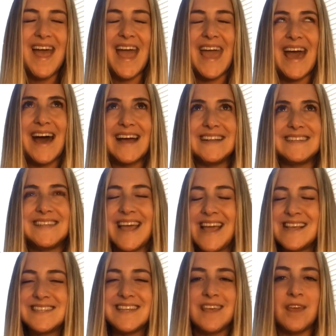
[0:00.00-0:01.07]
and
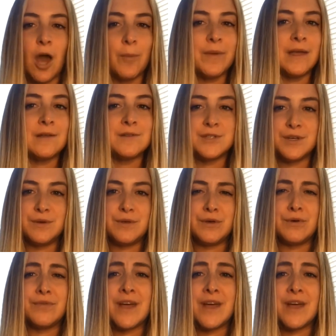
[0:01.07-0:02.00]
tastes yummy to you.